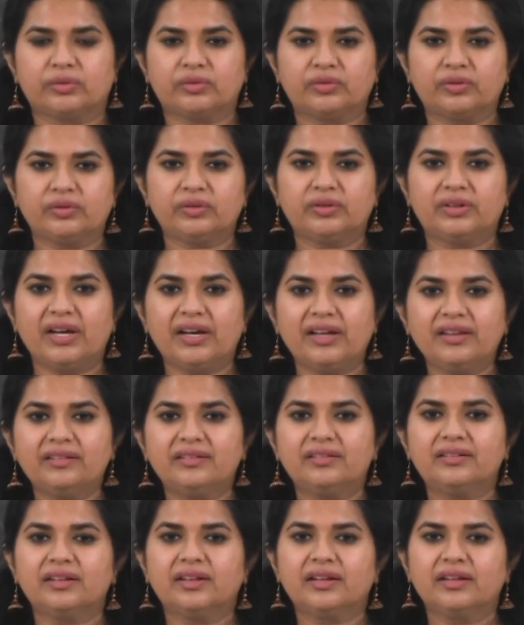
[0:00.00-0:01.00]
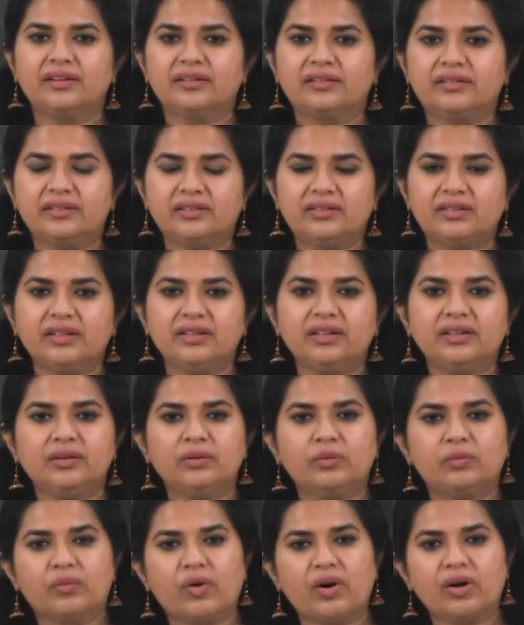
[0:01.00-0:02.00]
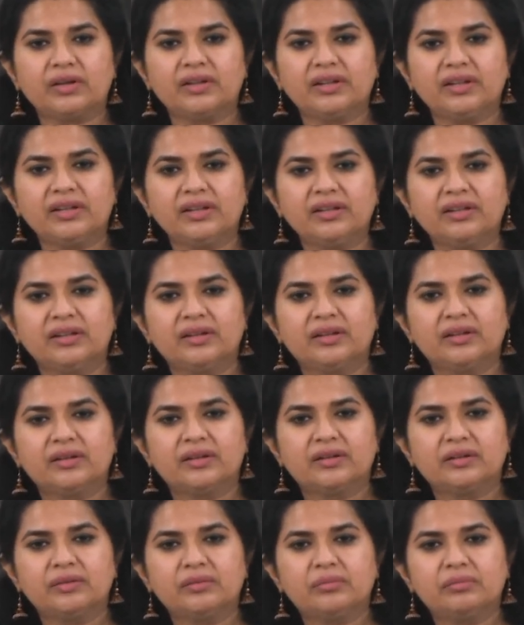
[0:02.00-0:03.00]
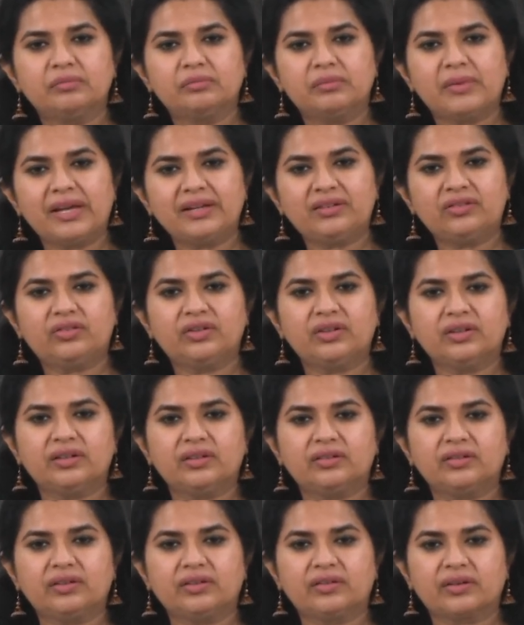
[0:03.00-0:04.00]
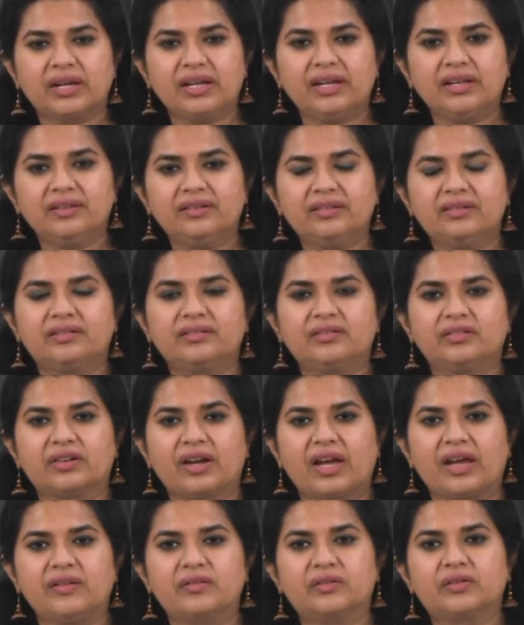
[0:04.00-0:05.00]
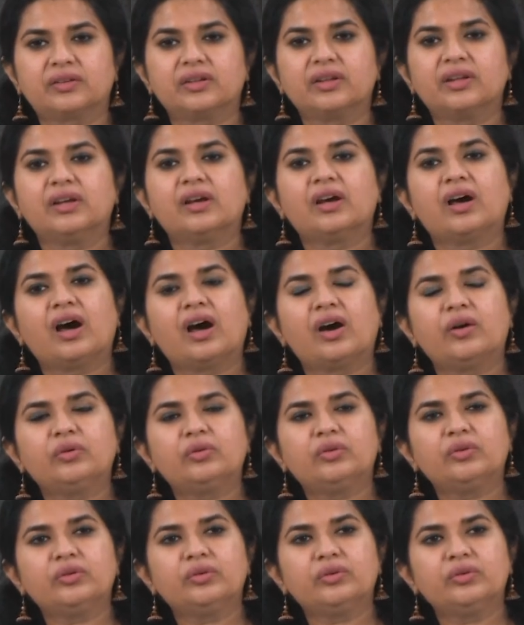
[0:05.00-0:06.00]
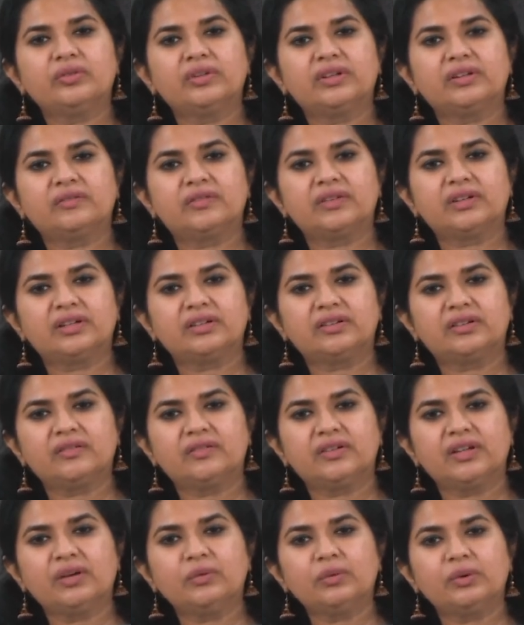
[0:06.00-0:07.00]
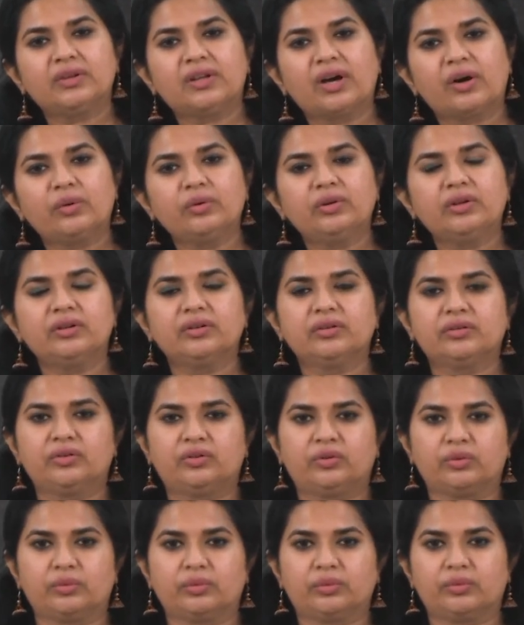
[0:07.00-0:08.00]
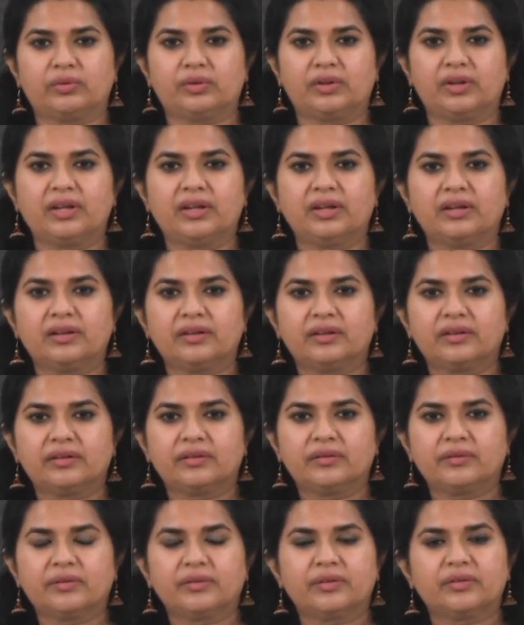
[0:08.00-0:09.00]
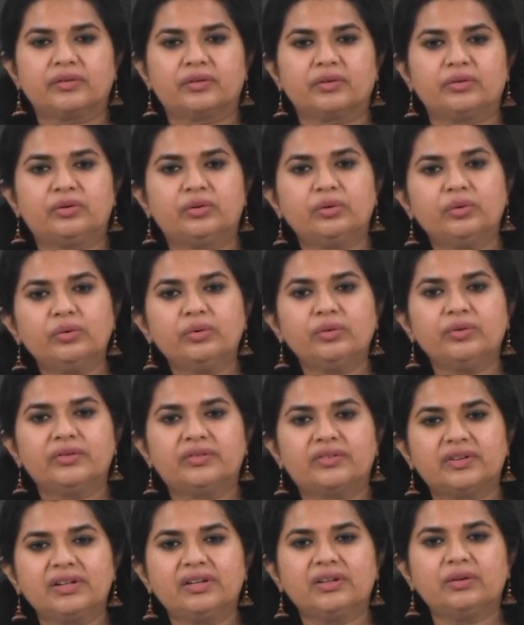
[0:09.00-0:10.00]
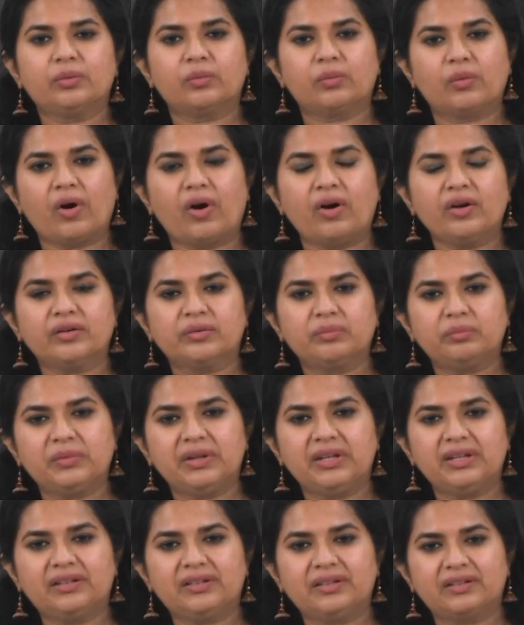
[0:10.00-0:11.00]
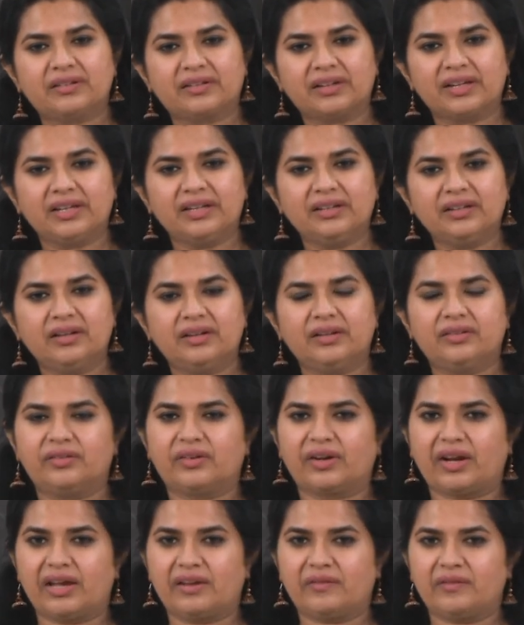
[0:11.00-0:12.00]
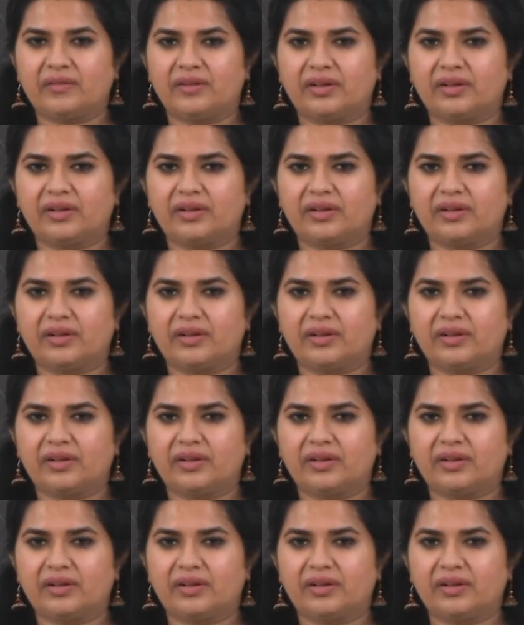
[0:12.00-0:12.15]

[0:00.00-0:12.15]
So, does, sitting, walking, met, rains, drives. How to use infinitive here without to. So, do, sit, walk, meet, rain, drive.